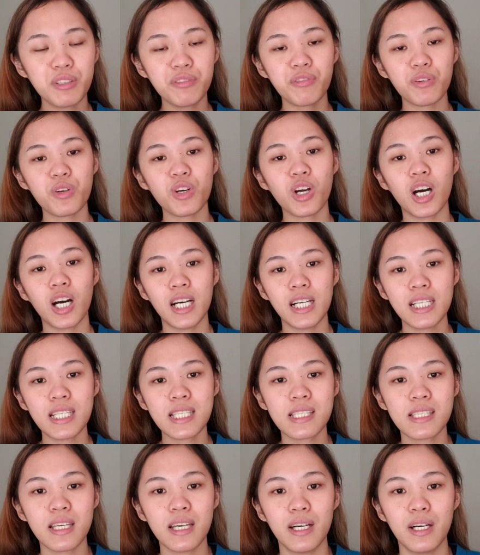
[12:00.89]
for
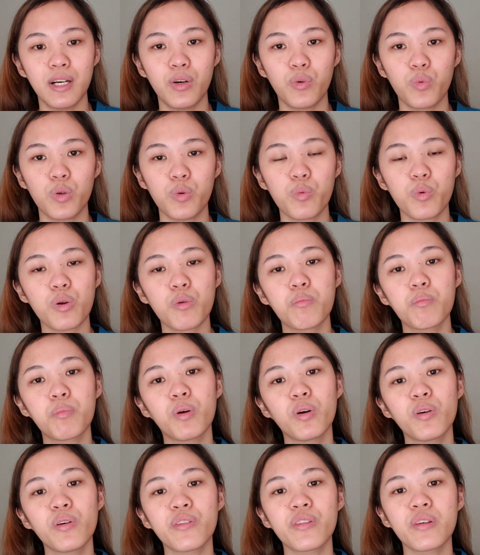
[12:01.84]
us, we were
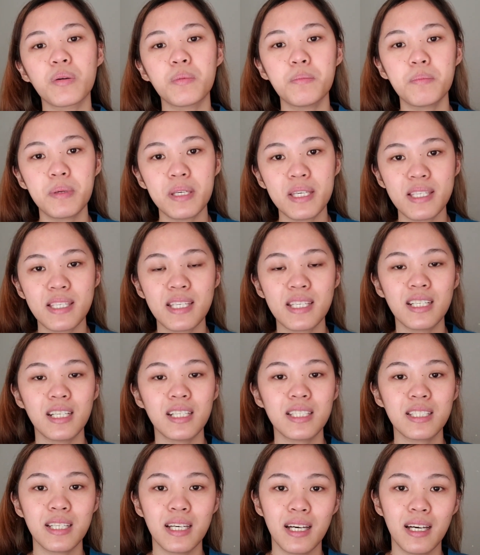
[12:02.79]
both busy
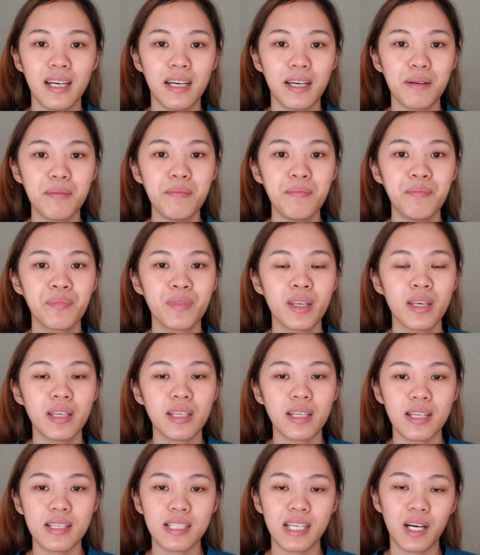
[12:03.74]
that time
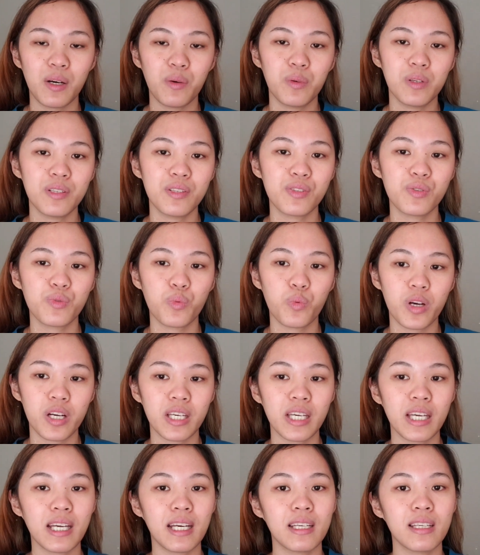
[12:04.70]
because I was
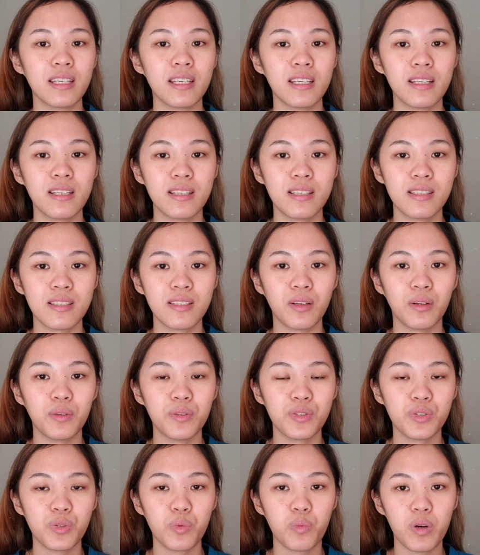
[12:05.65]
working and he's
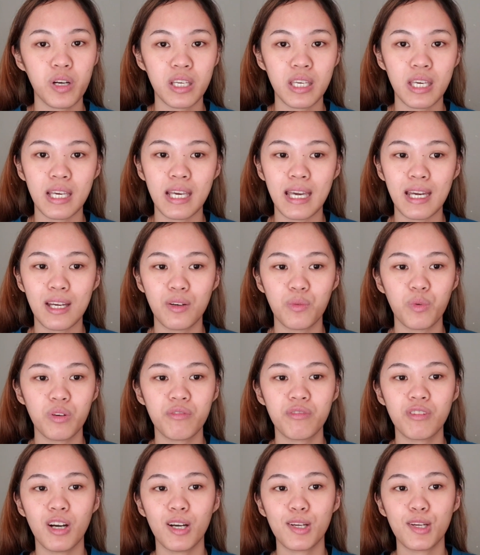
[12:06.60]
also working, and
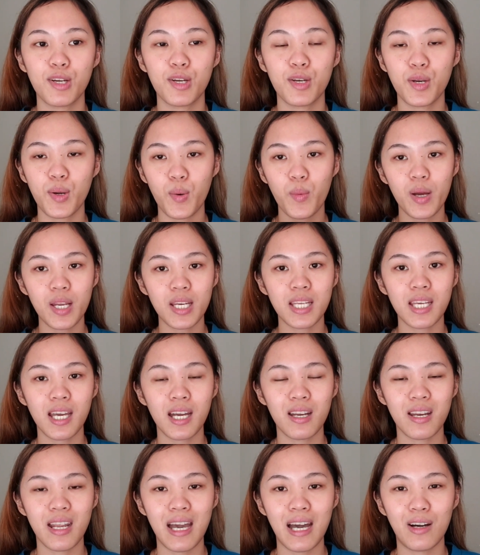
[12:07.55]
we've got no
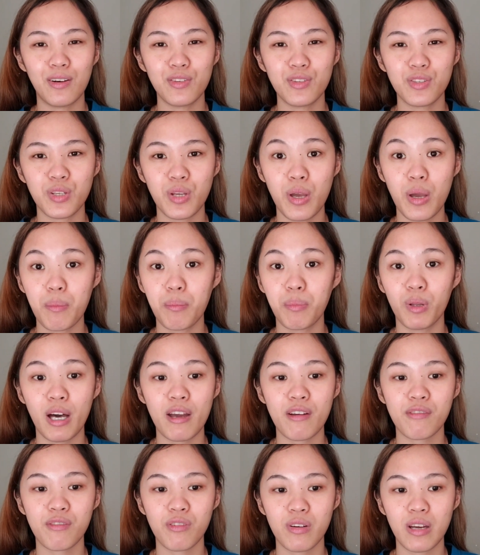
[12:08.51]
idea on how to
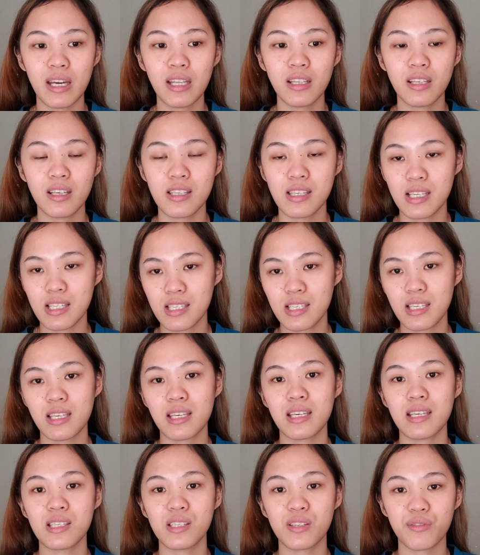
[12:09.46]
apply for it because it's
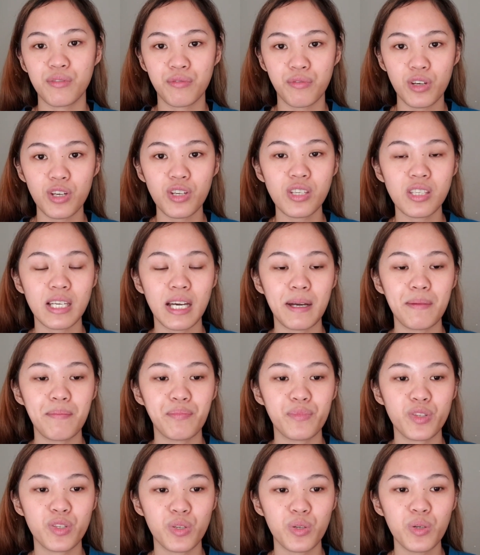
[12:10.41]
his first time
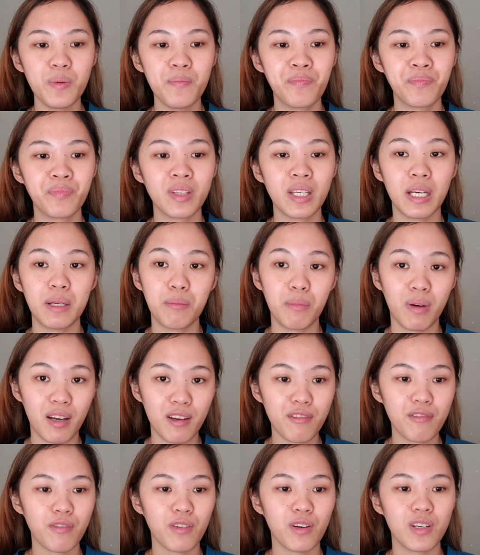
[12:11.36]
too, and
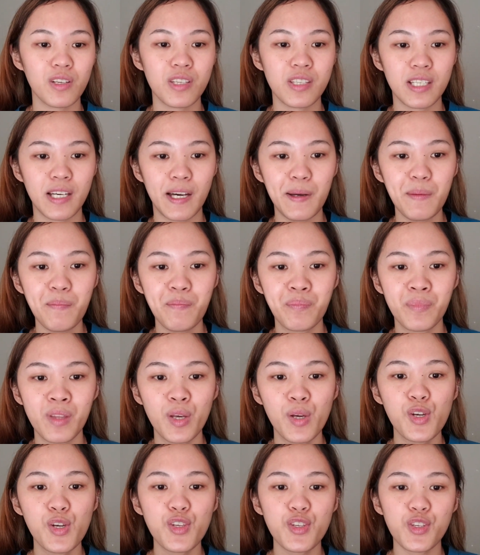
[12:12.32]
my first time.
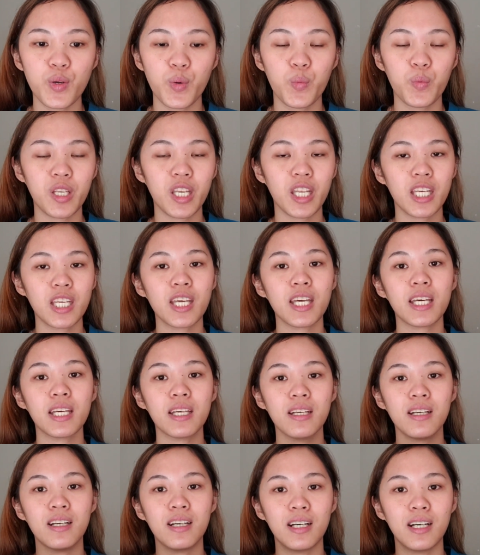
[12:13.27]
So we
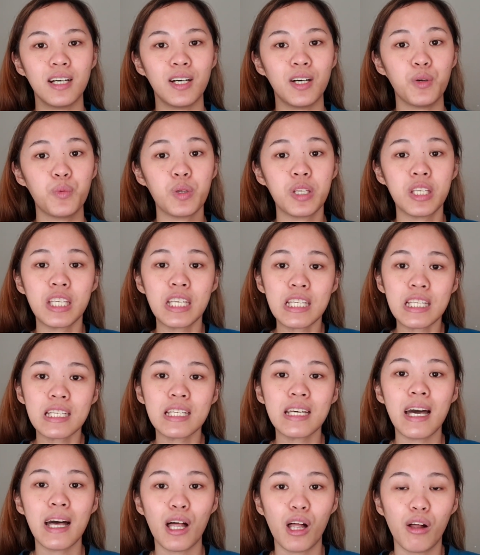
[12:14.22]
needed
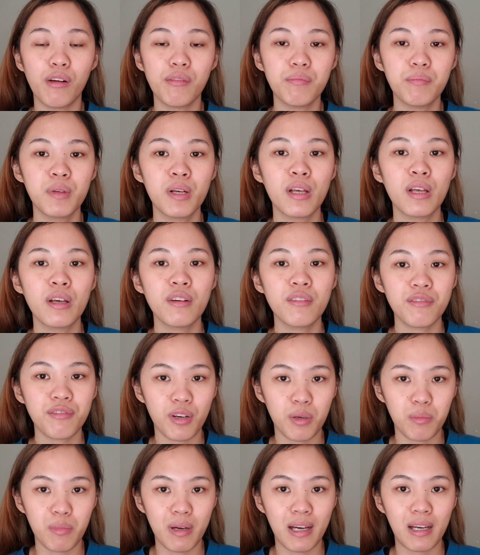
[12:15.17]
help
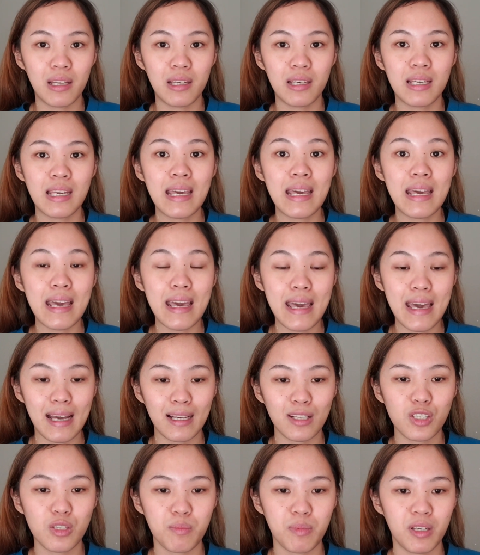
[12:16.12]
from an
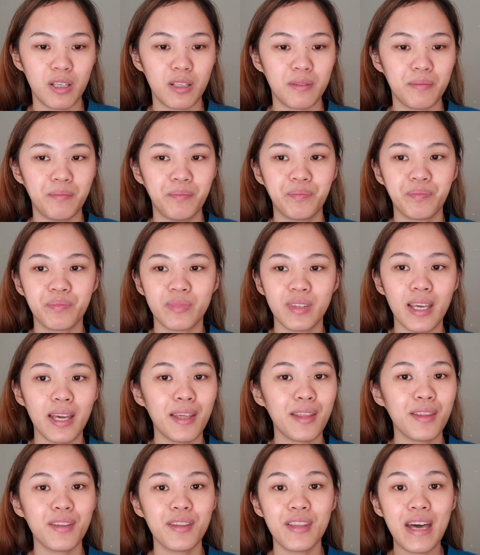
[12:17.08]
expert.
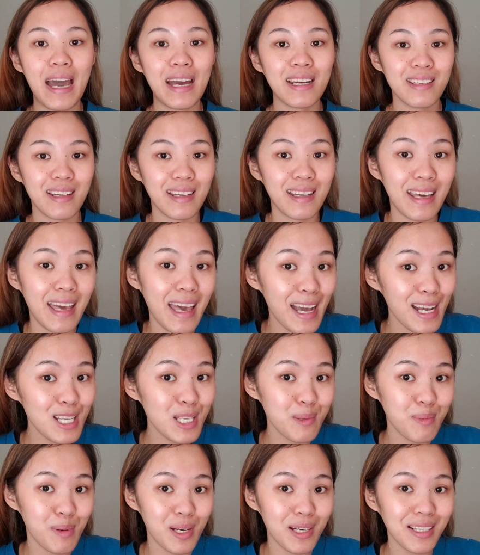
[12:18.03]
And that
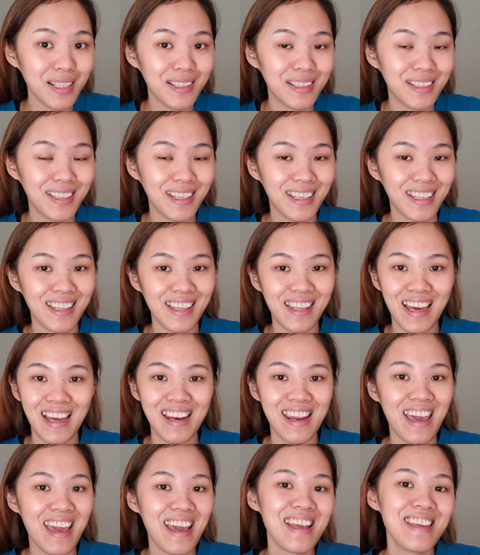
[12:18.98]
expert and
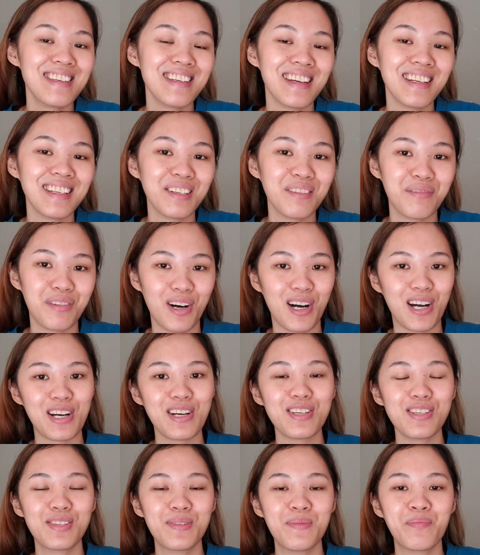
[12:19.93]
that agent of
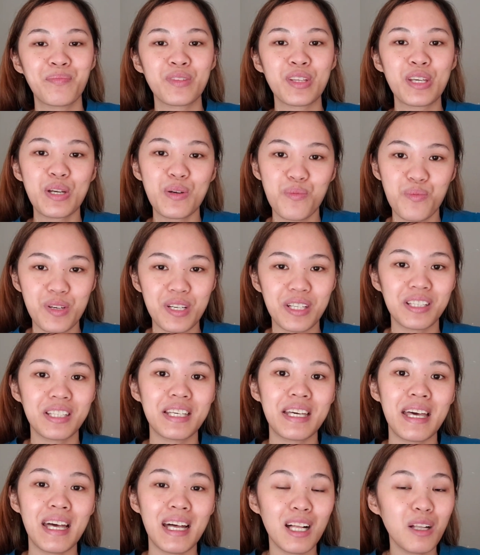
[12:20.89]
ours
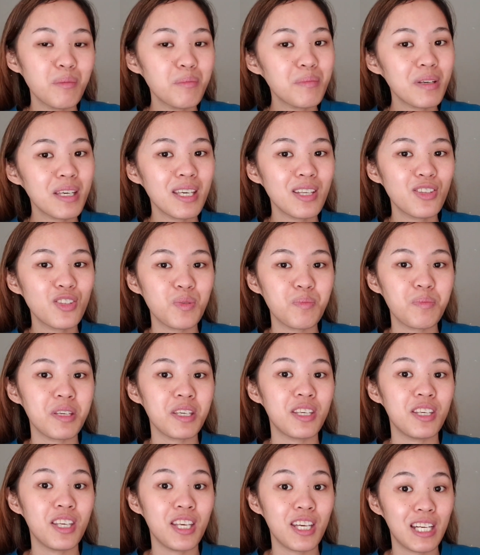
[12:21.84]
really helped me to be
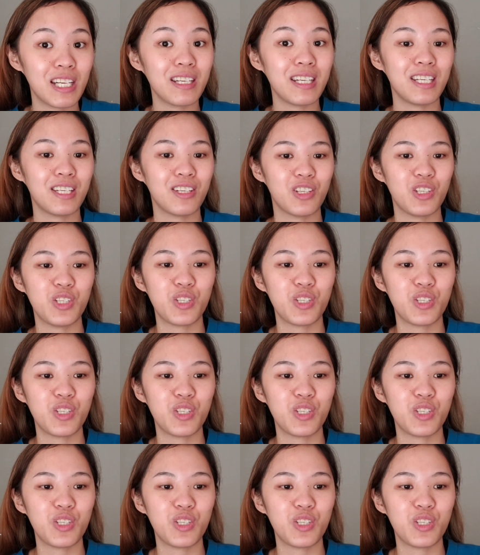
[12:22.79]
here in